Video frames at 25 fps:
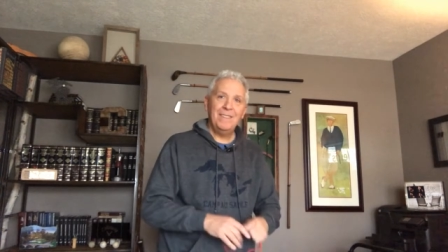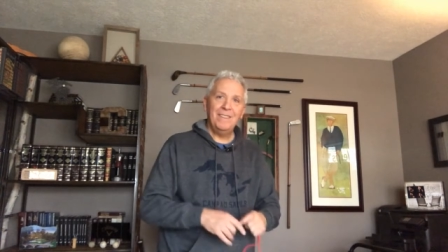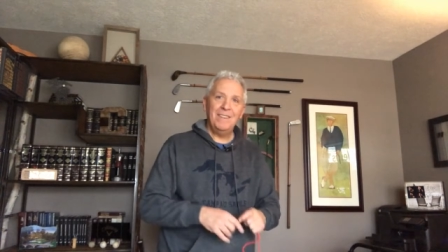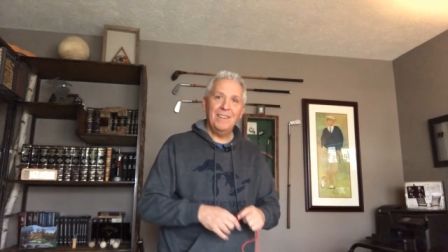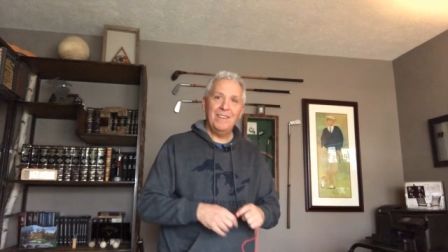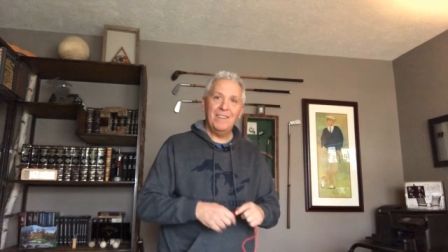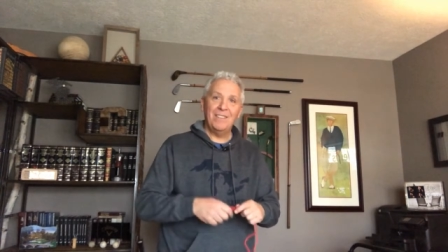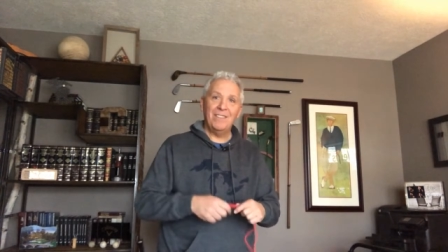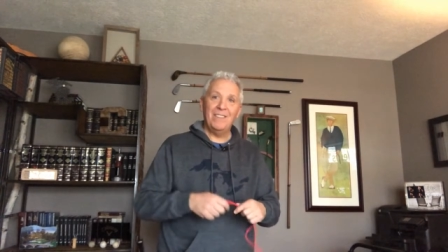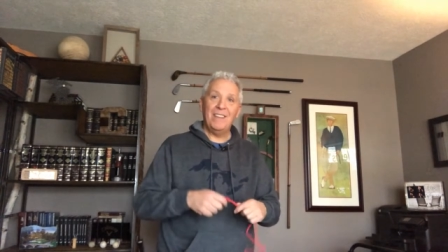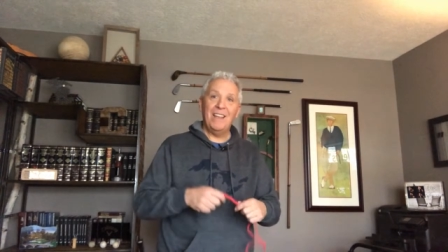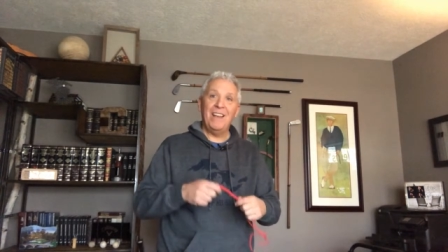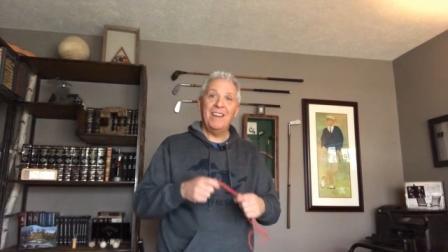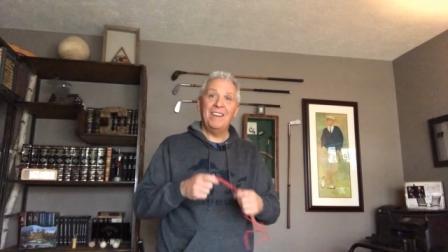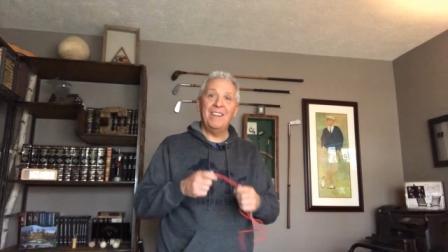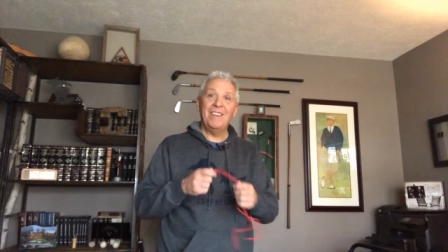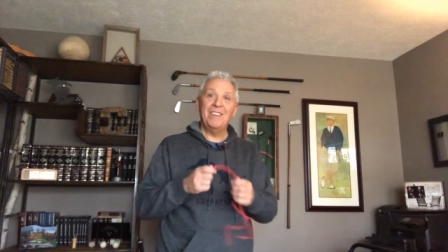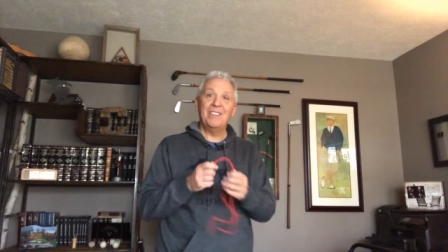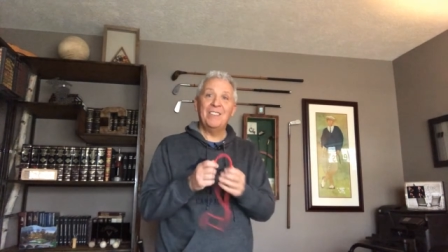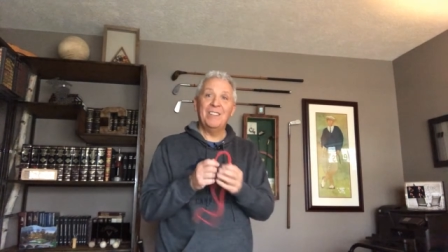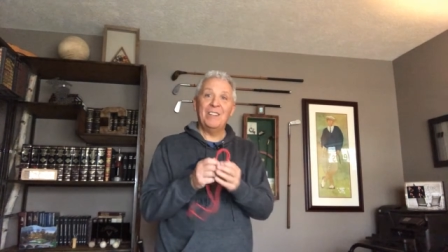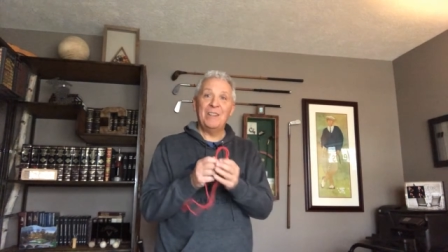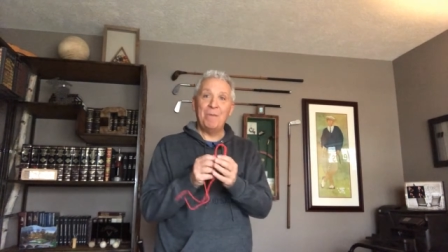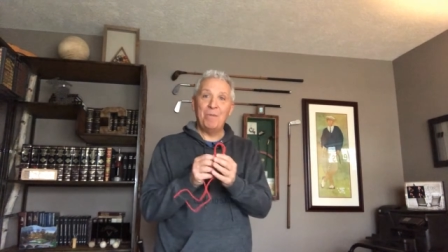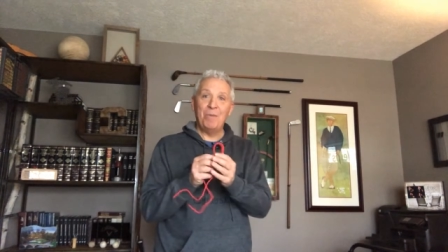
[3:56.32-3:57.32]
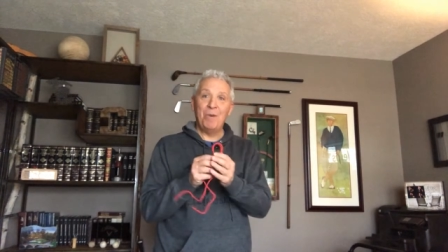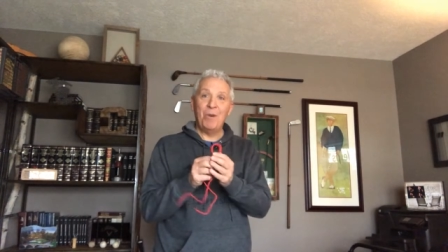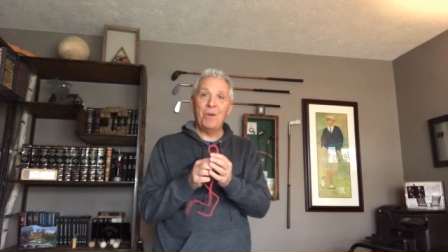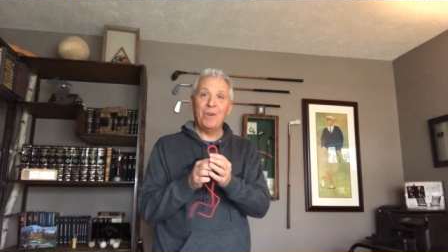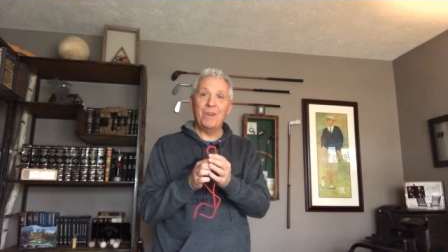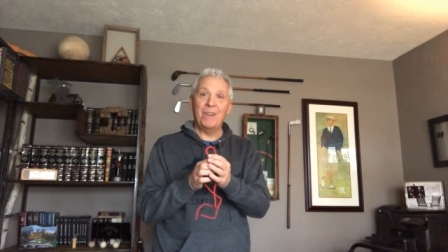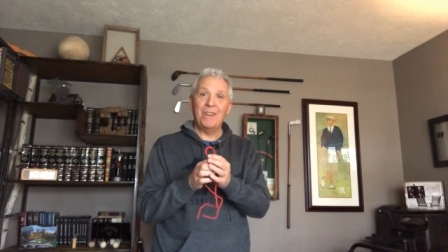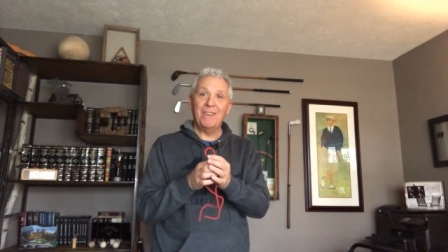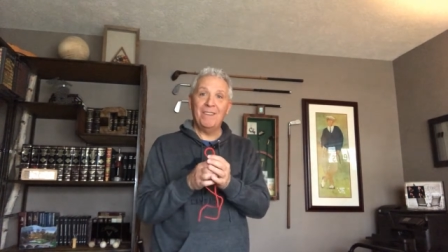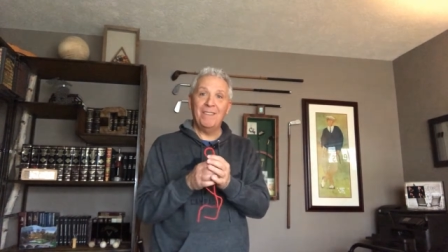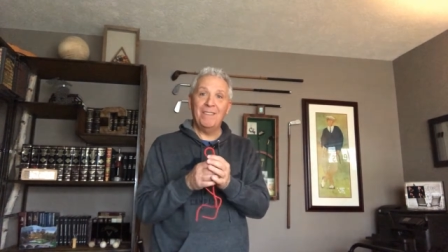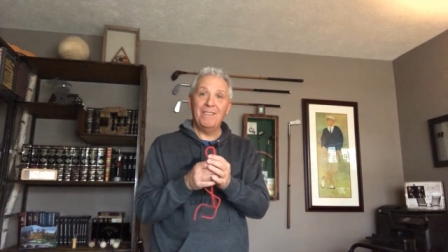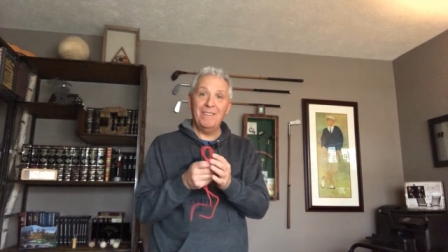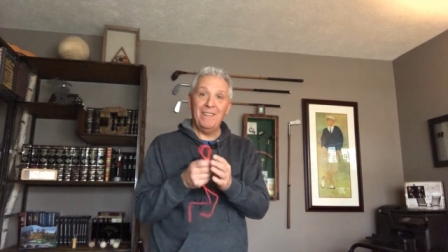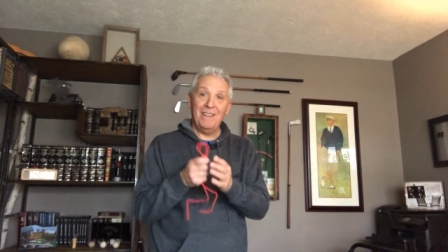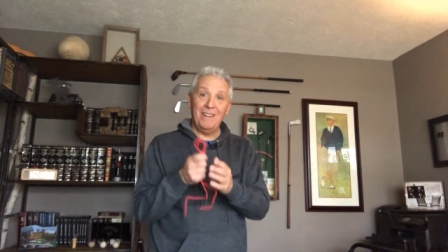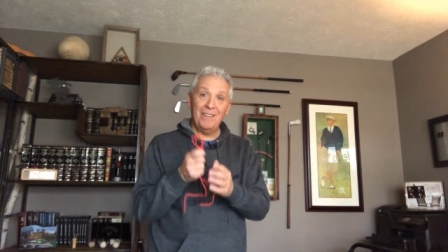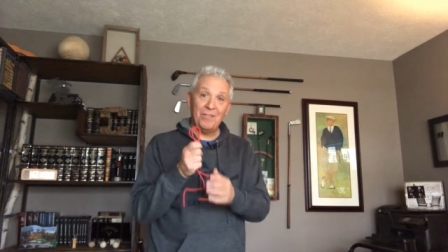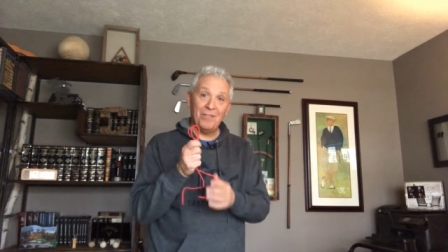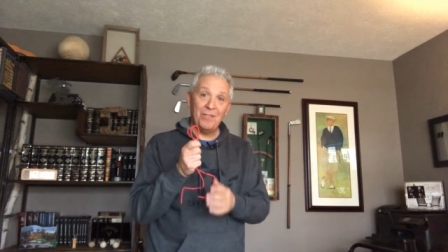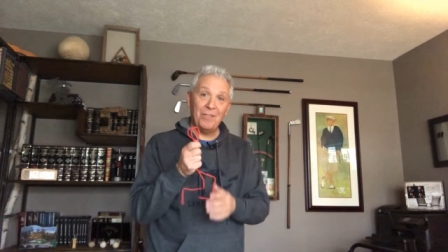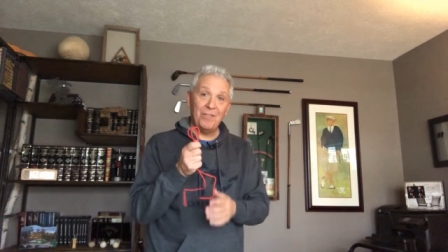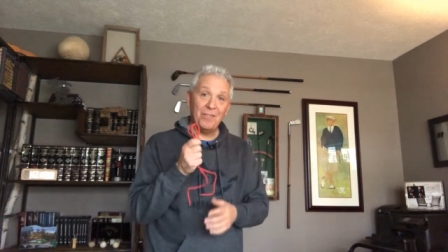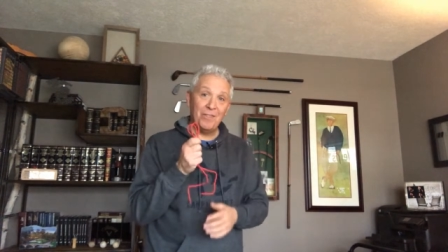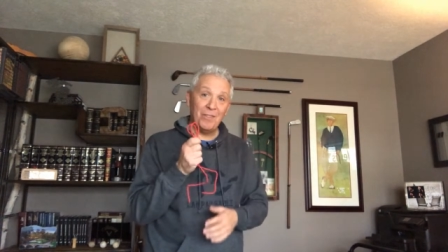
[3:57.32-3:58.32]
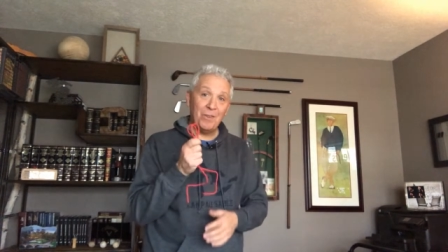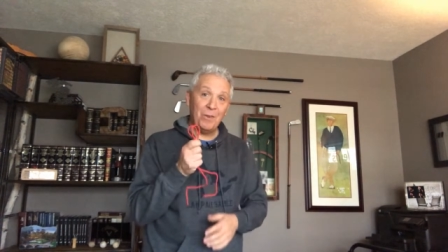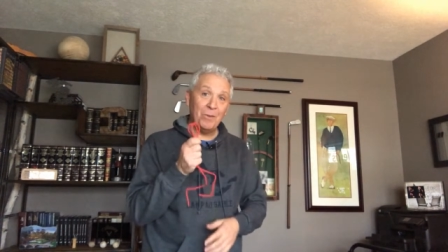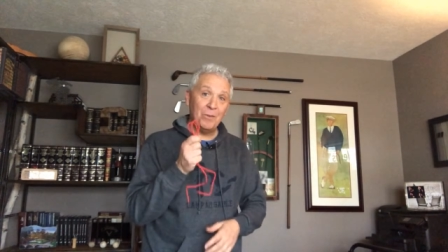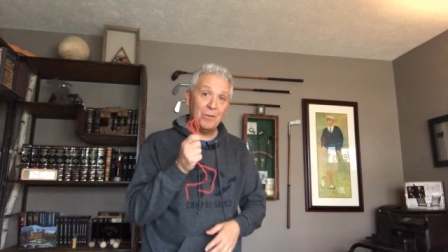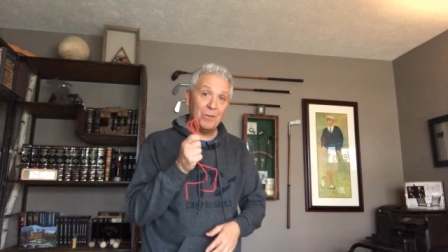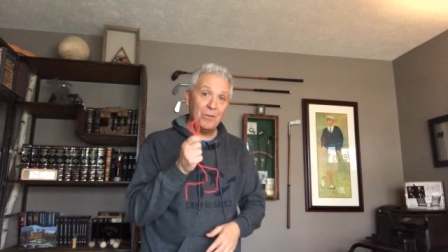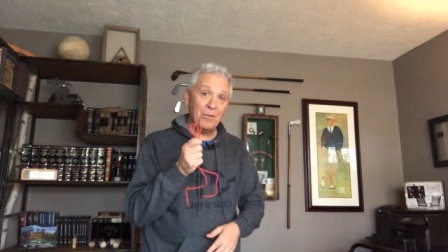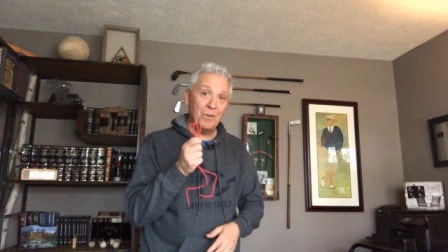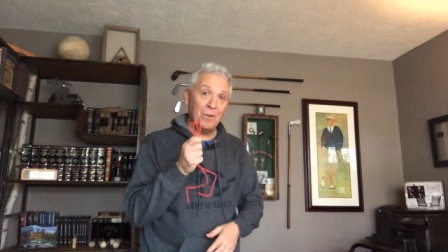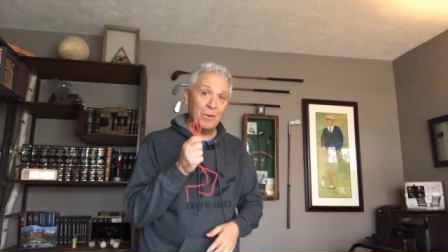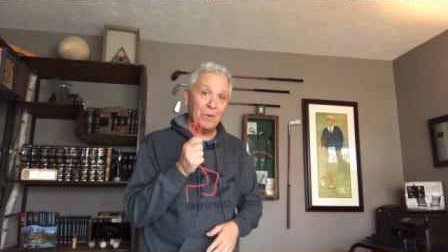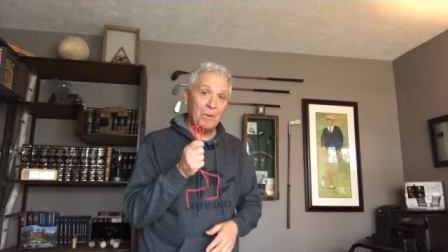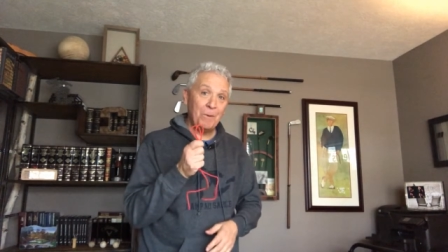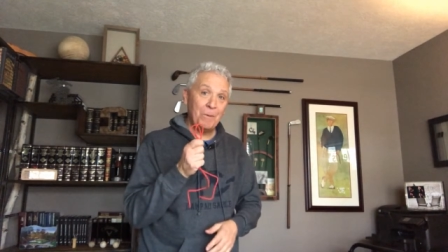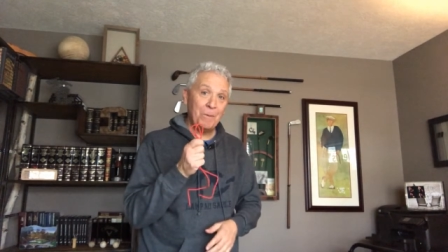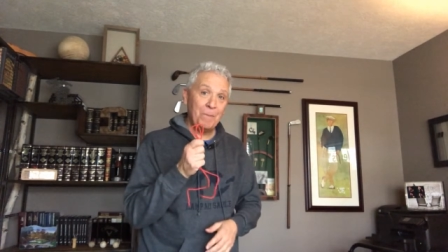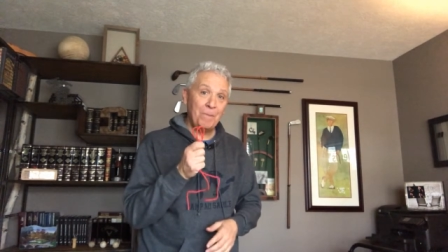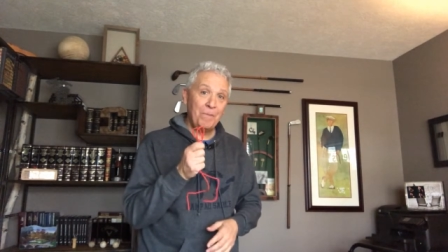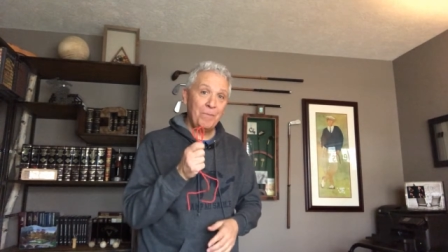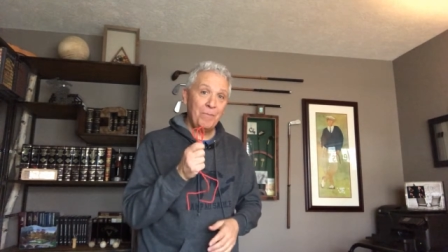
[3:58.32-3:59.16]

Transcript: is knot easily broken. That's so true.